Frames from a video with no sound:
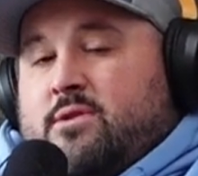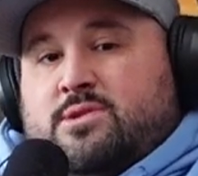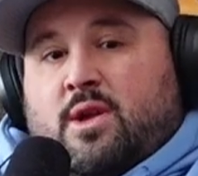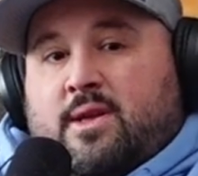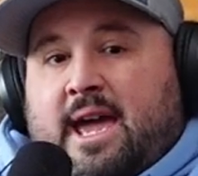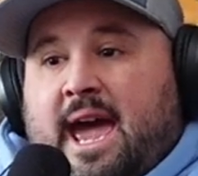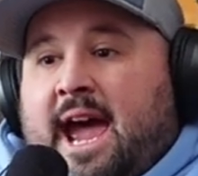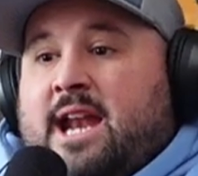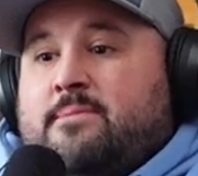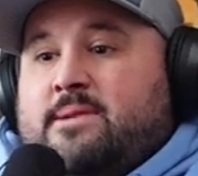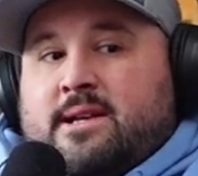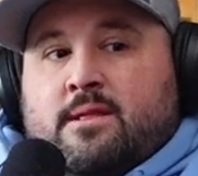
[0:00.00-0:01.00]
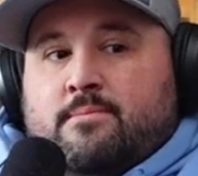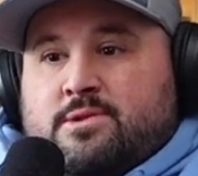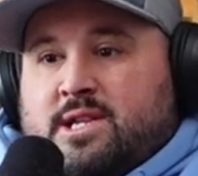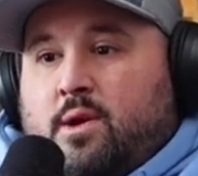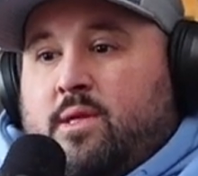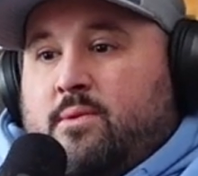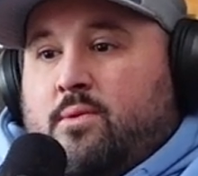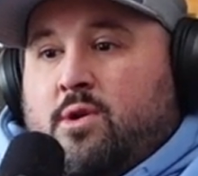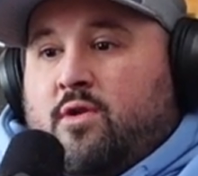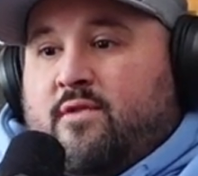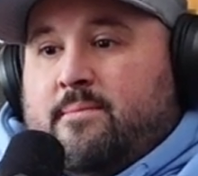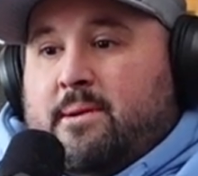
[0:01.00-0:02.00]
There was only Adam Gillum was the only one
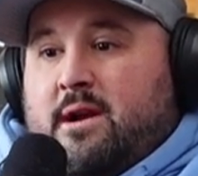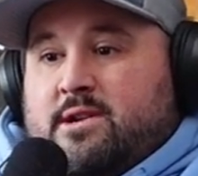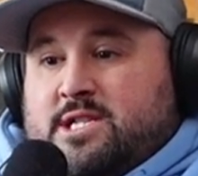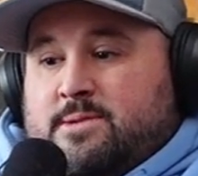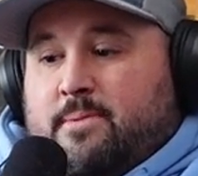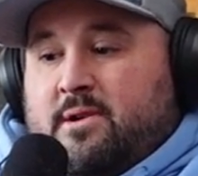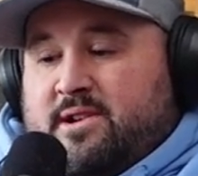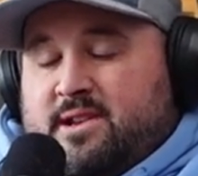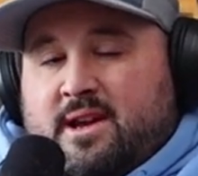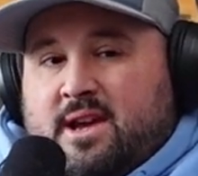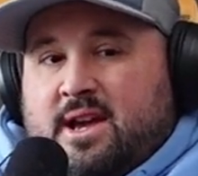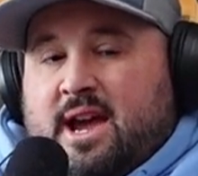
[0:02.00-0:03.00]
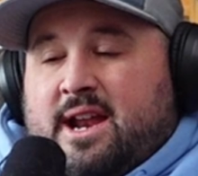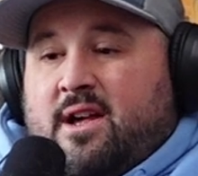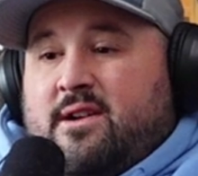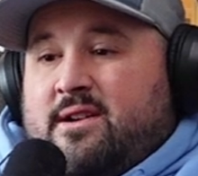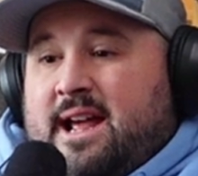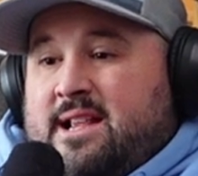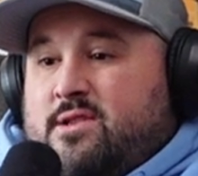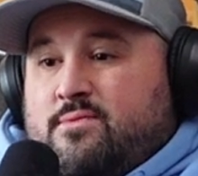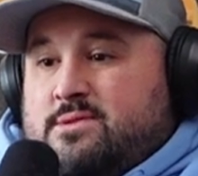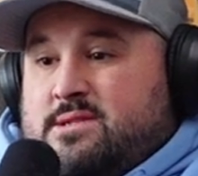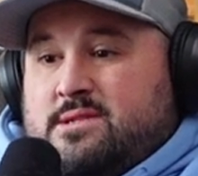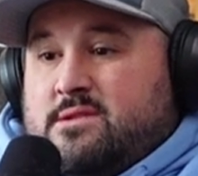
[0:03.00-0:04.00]
over in Parsons Point, and other than that, there
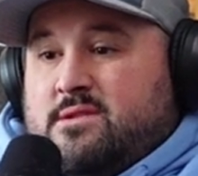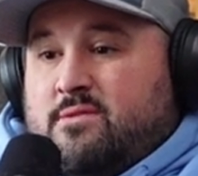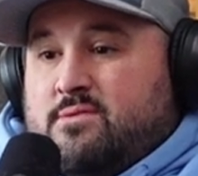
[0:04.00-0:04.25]
was